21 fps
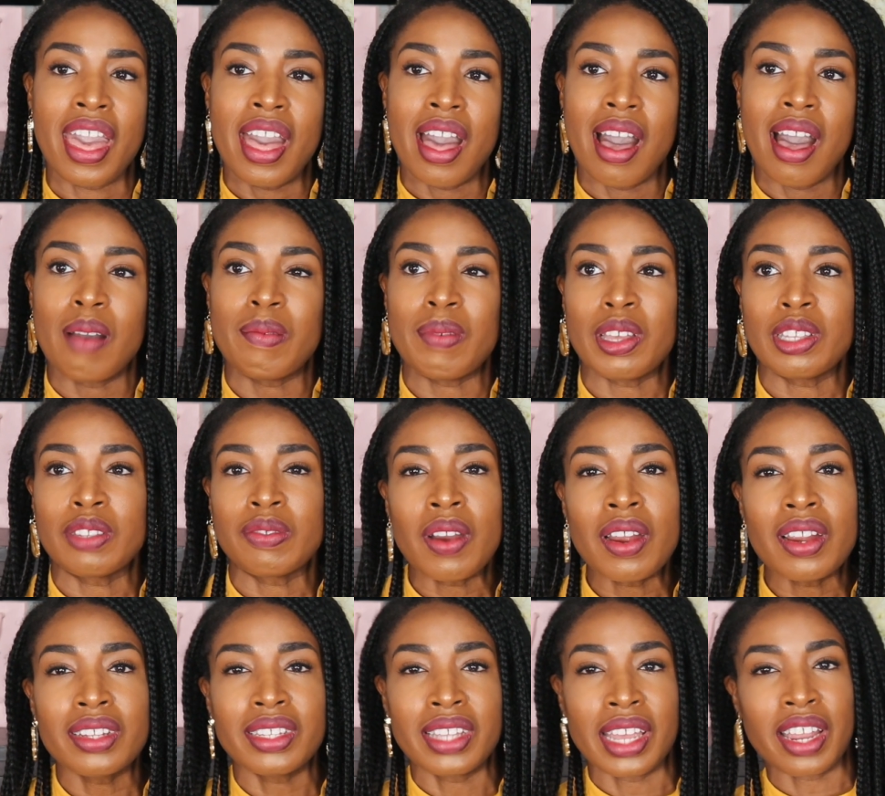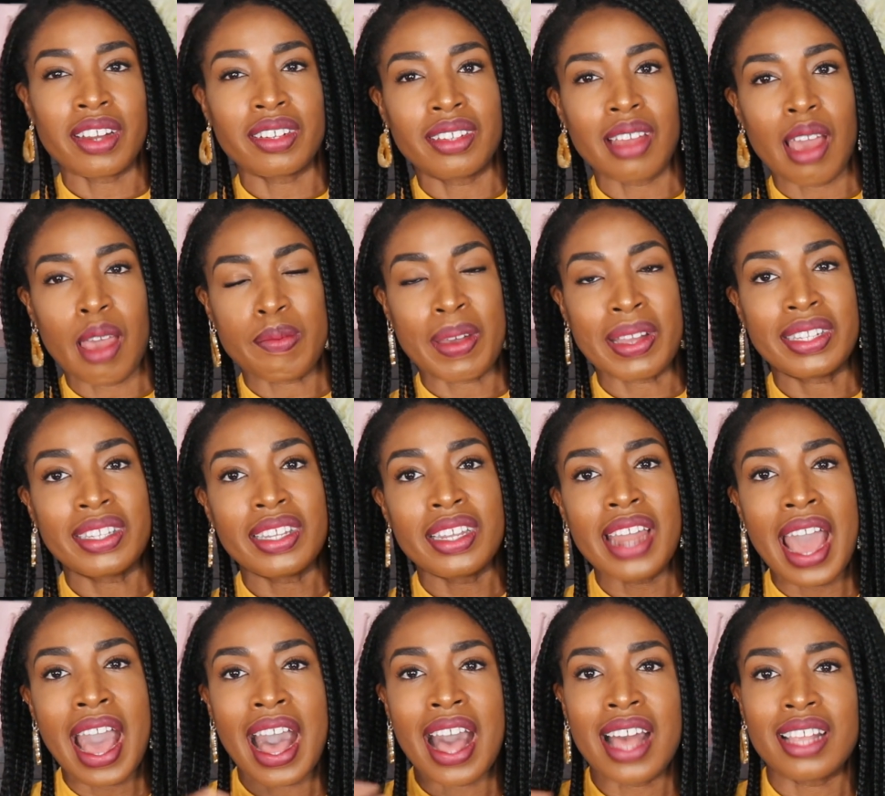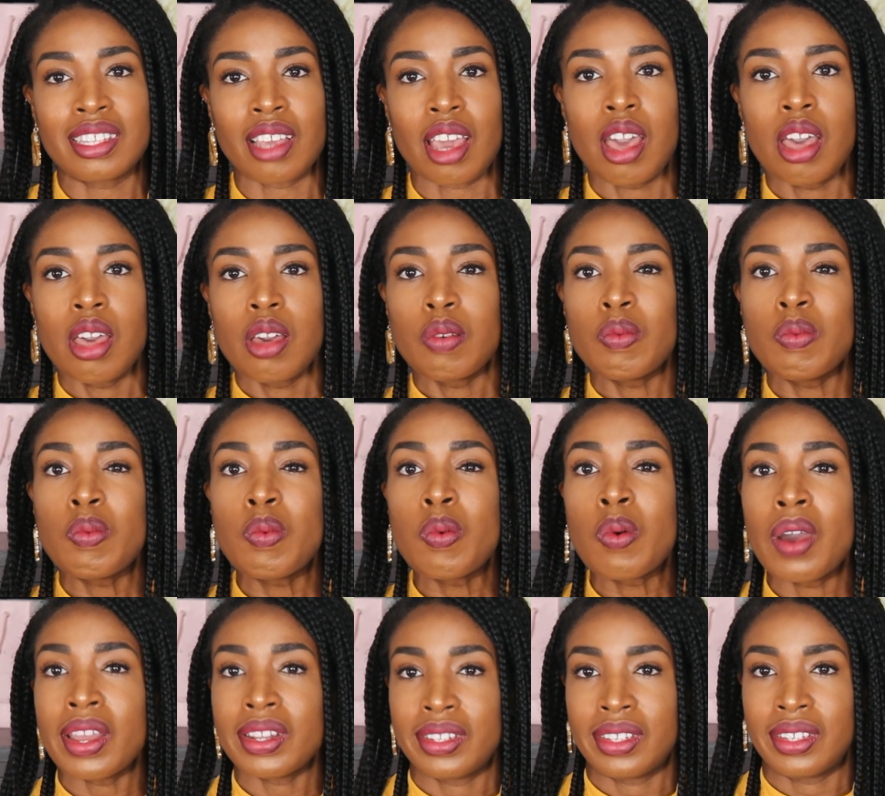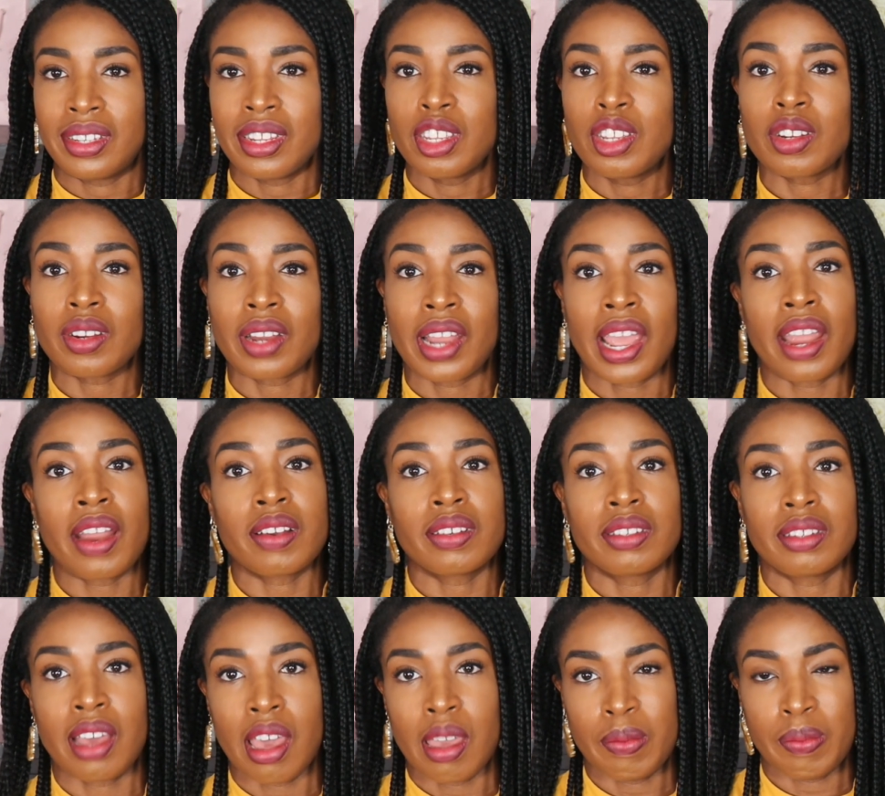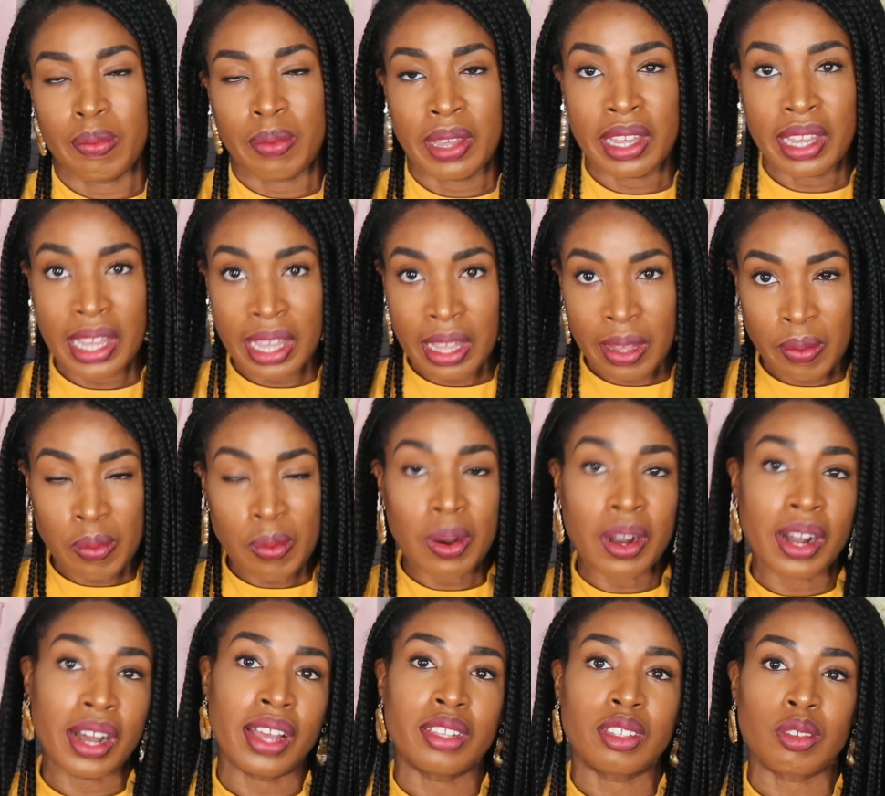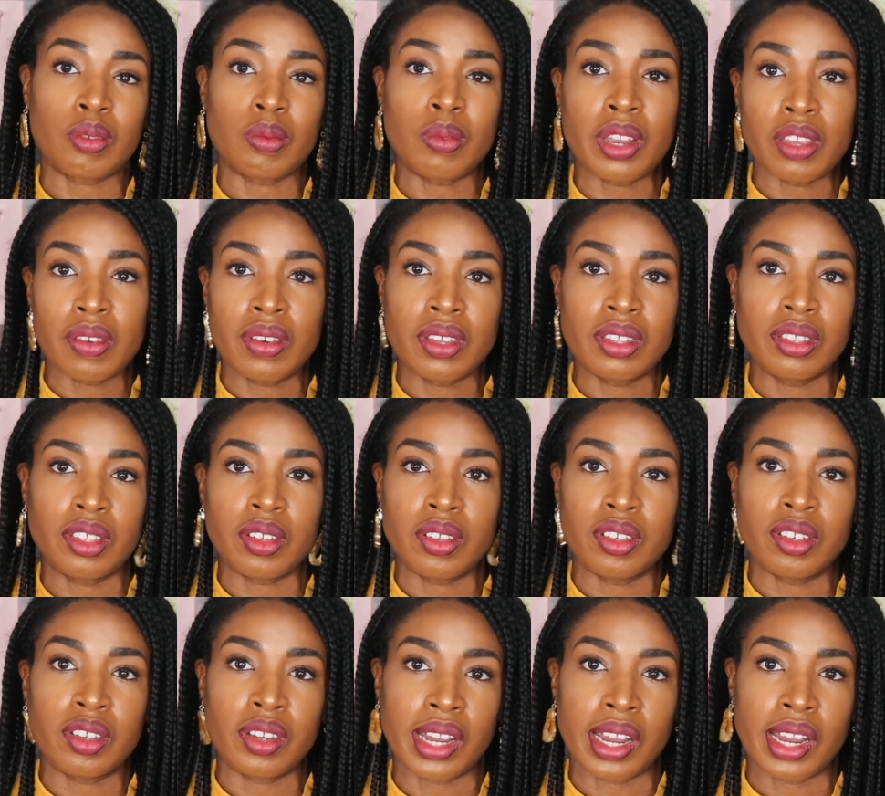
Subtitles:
As far as hair type, I did ask what your hair type was, or what you considered your